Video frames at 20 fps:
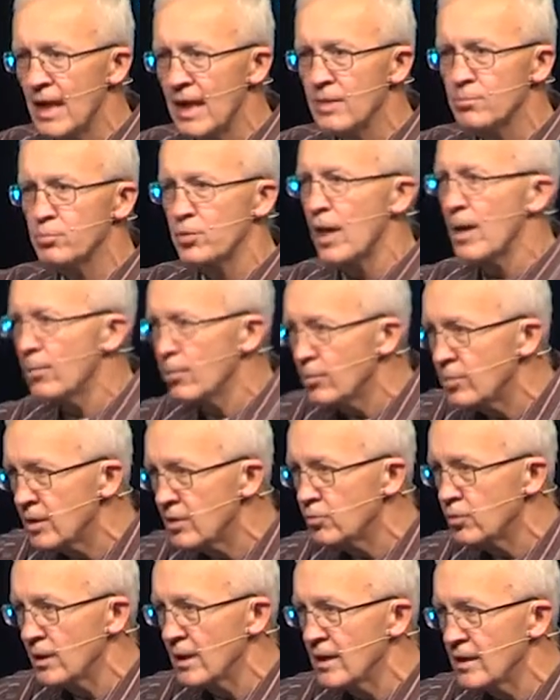and probably
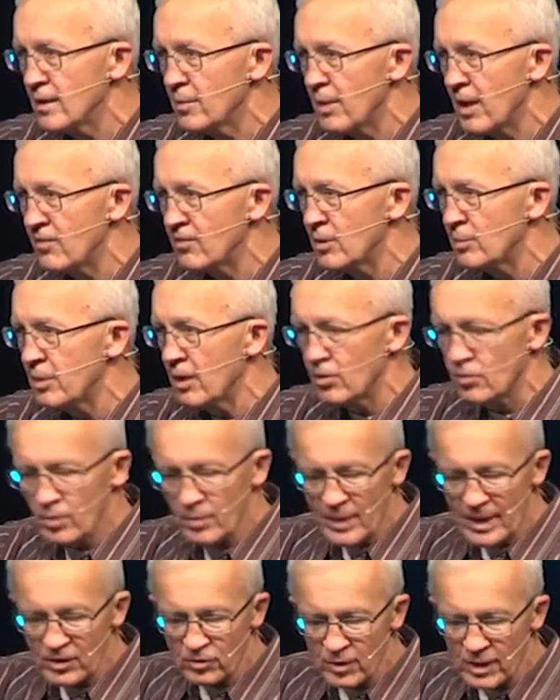will end up having power on
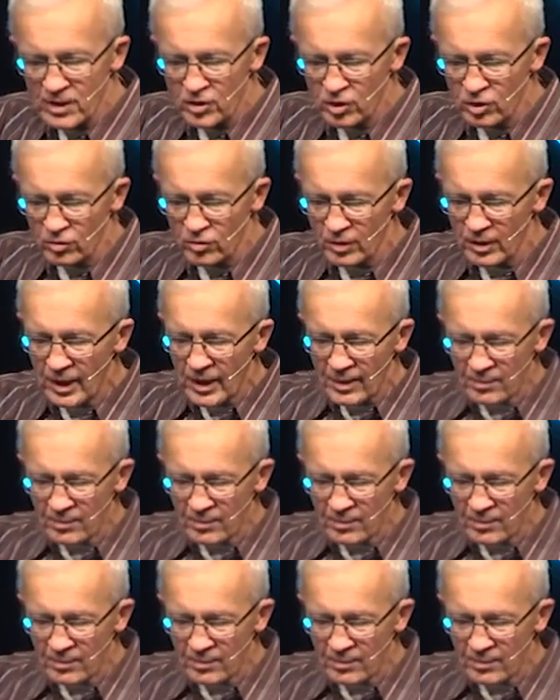my grandchildren.